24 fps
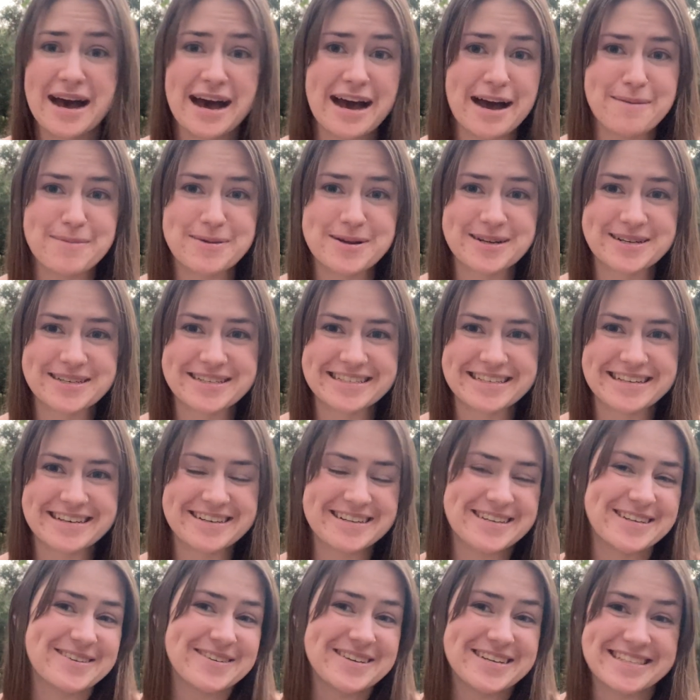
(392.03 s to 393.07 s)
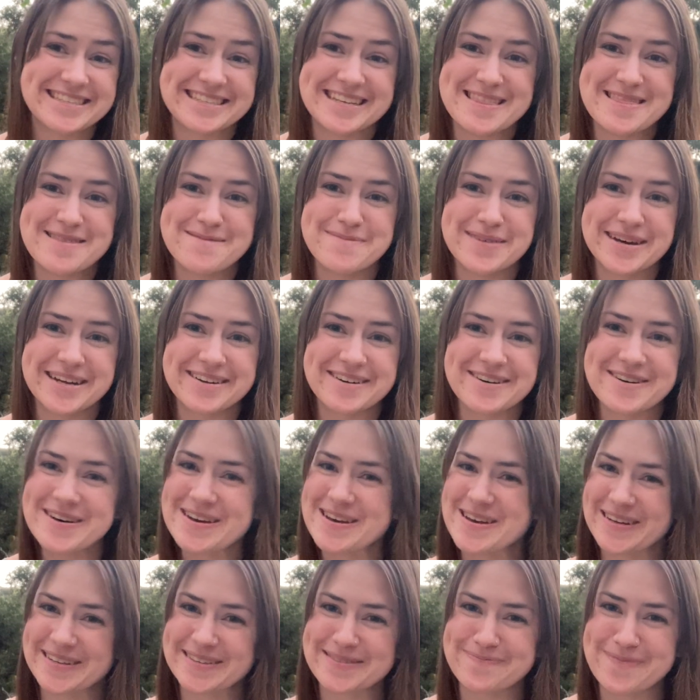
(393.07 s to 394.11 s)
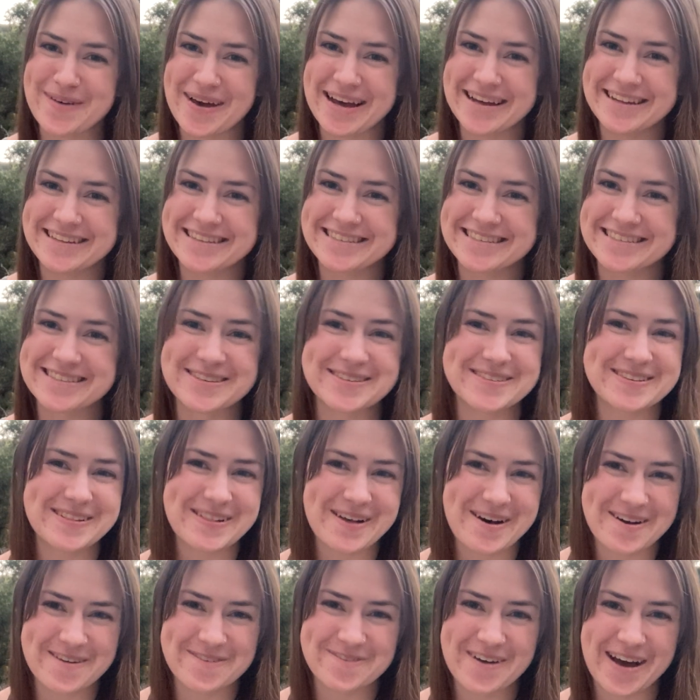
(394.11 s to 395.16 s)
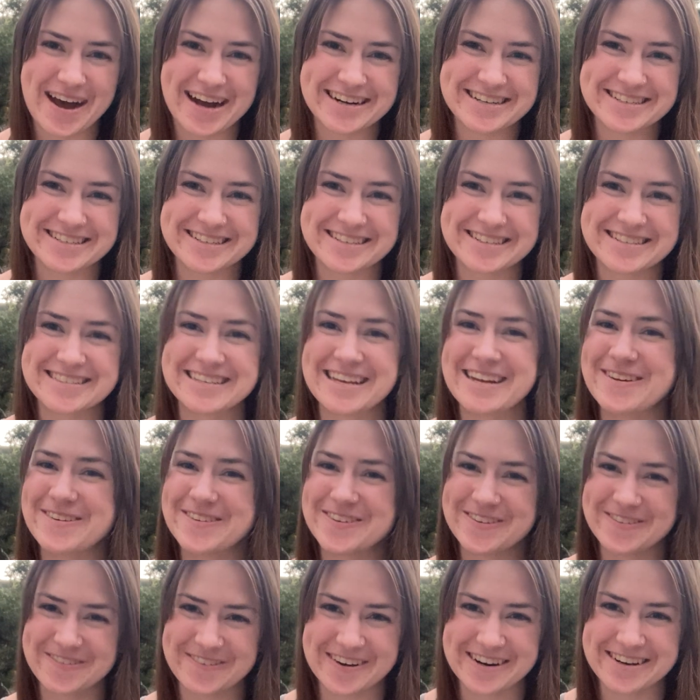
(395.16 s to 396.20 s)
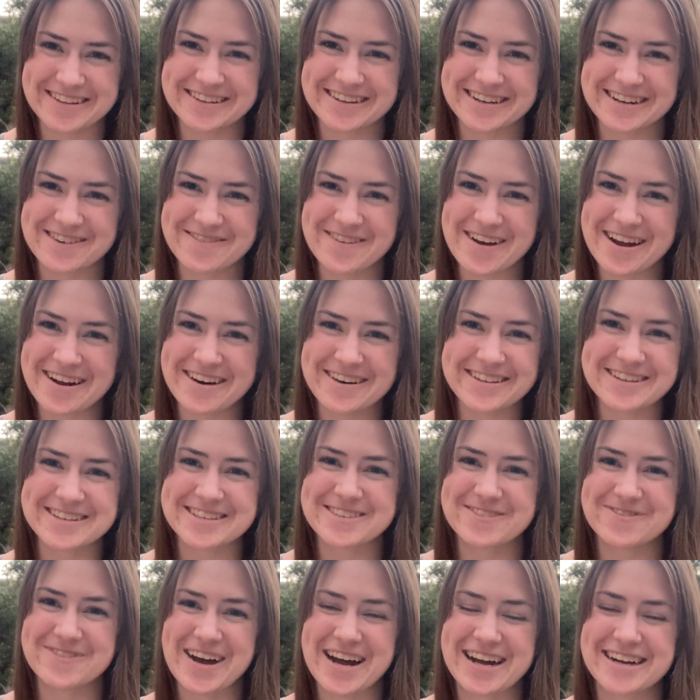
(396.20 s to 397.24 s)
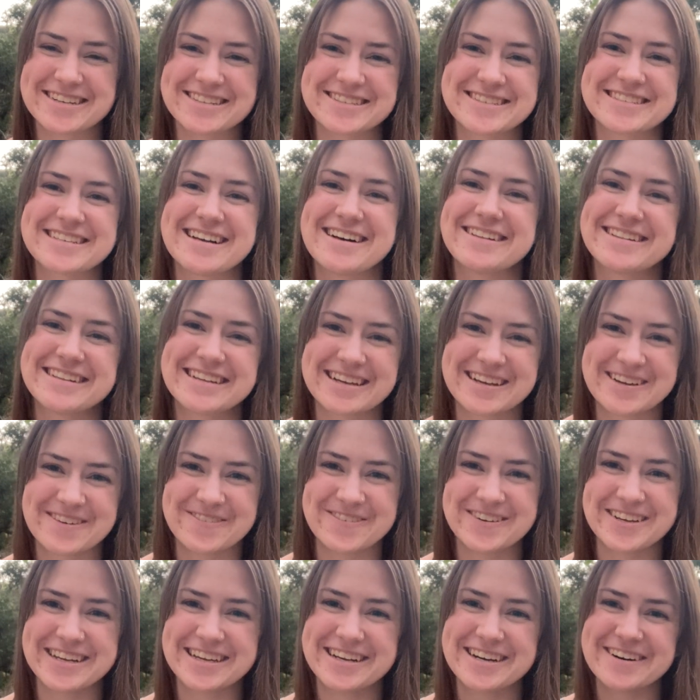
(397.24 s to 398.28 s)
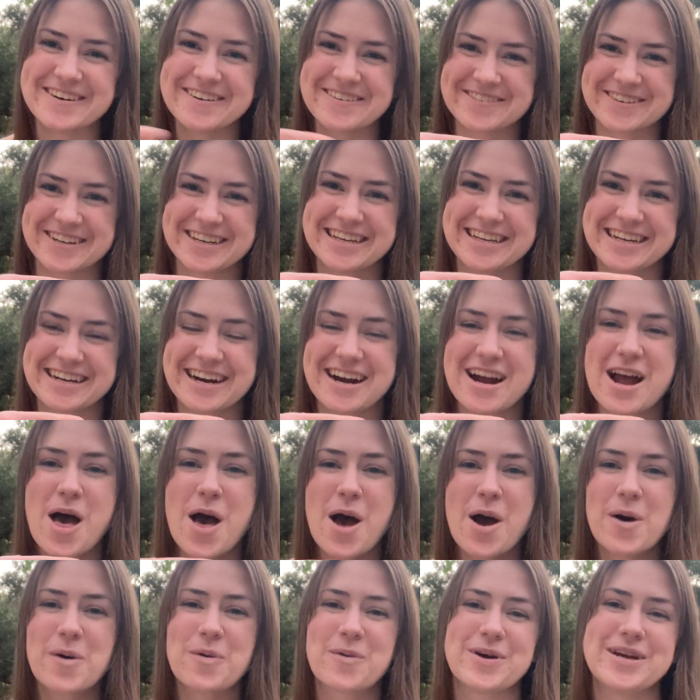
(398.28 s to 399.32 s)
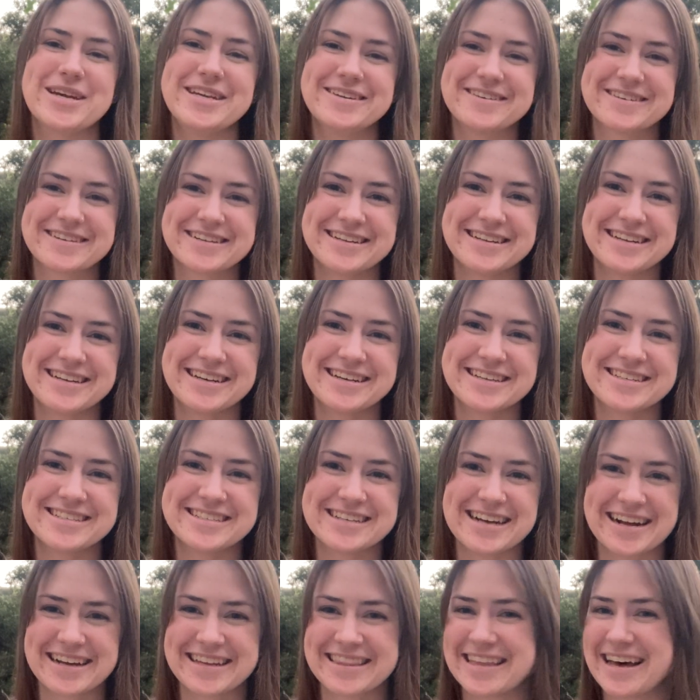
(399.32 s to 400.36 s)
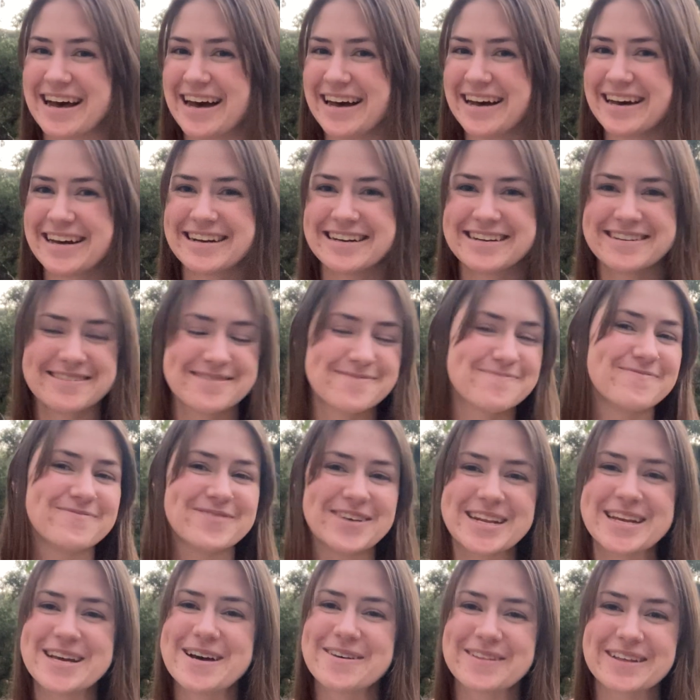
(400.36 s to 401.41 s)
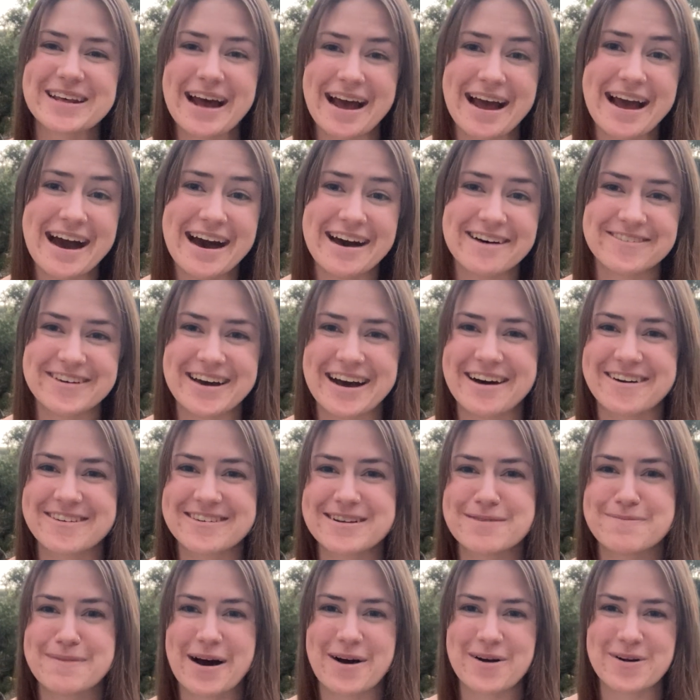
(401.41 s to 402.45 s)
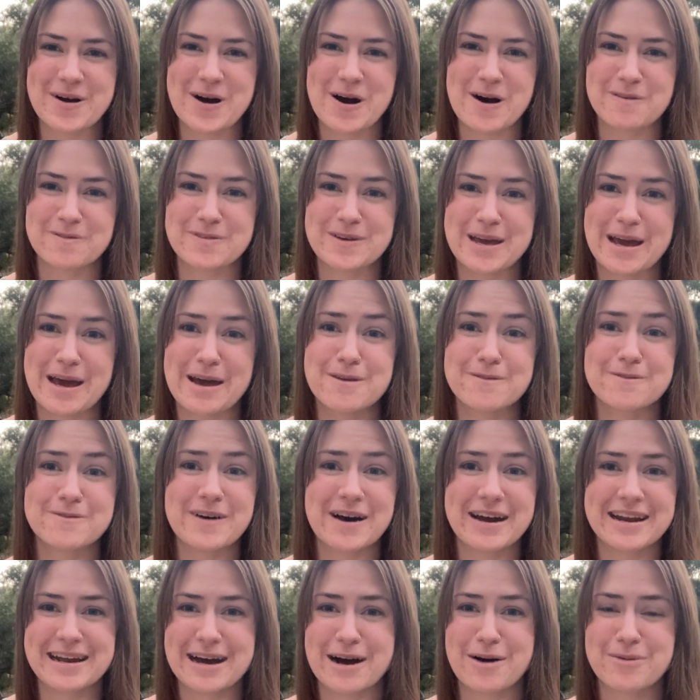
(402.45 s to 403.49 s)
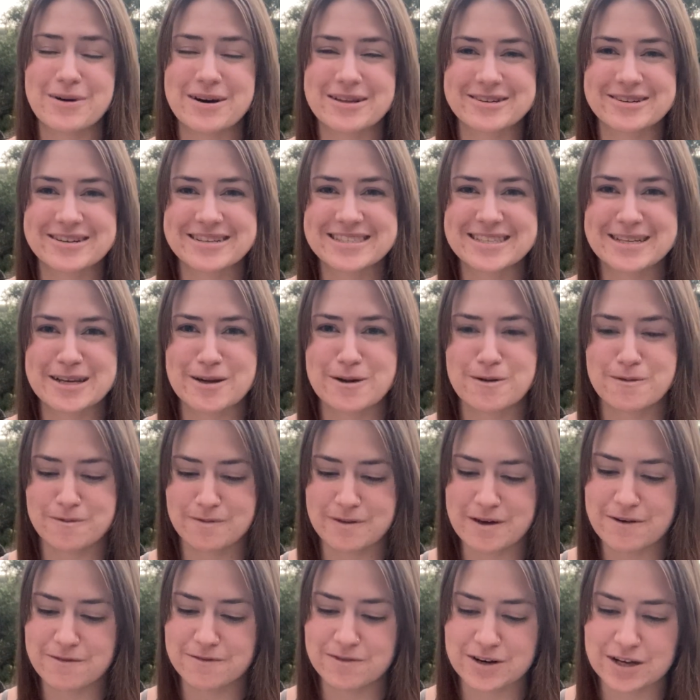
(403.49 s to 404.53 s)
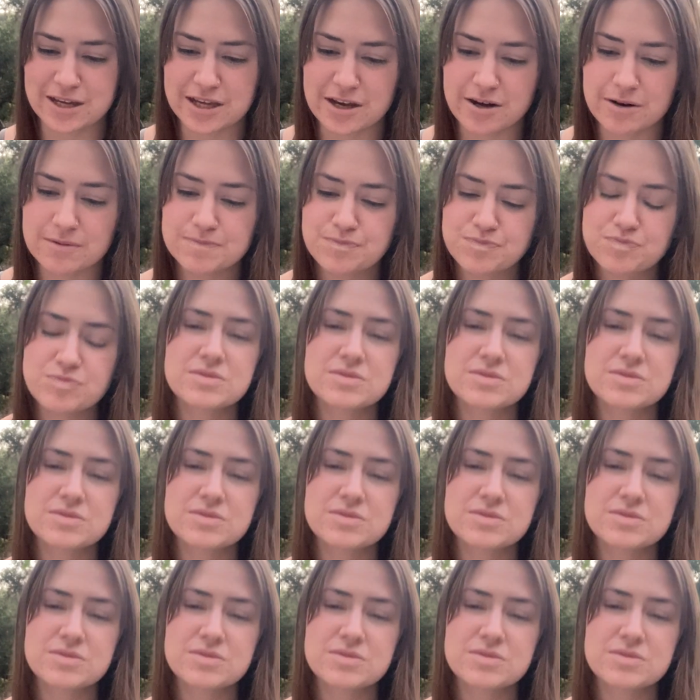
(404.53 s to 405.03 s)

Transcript: I'm here to tell you it's in the middle. It depends. There's a lot of factors. And if you want to learn about all those factors, I'll link a video over here where you can check that video that I have out about coffee and find out whether it's a good fit for you.